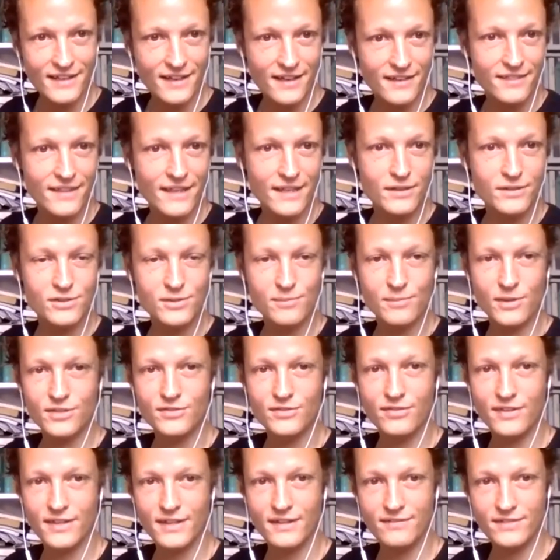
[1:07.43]
thank you so much for
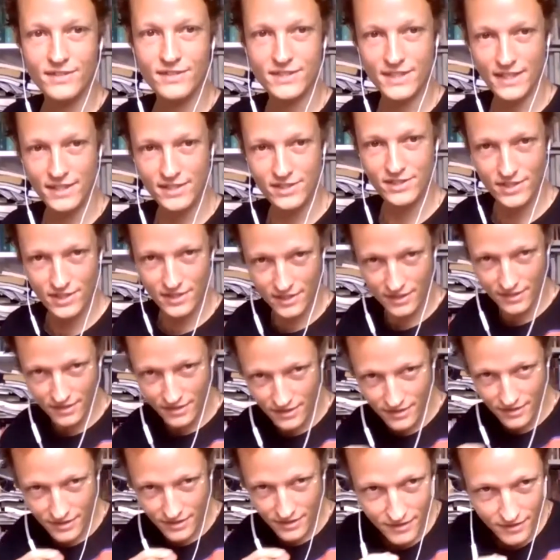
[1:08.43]
the invitation.
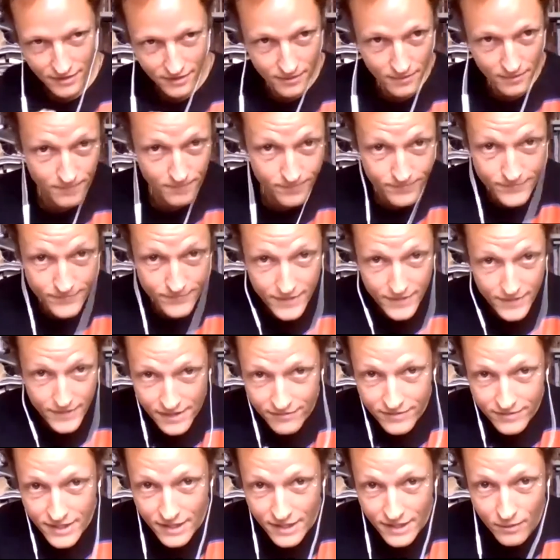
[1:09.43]
Is
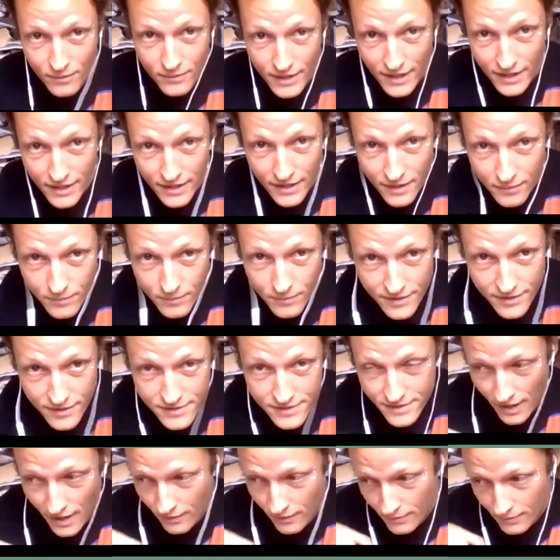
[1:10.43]
everything okay here with the
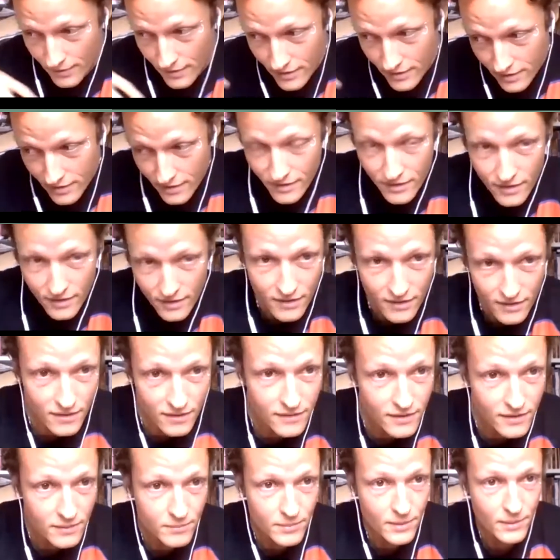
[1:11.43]
sound?
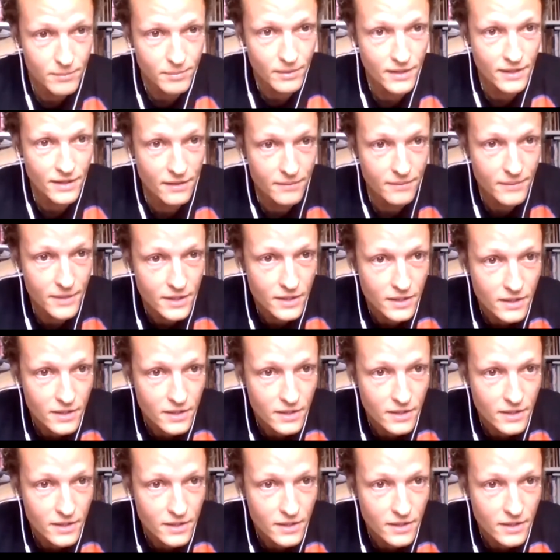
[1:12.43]
Can people hear me?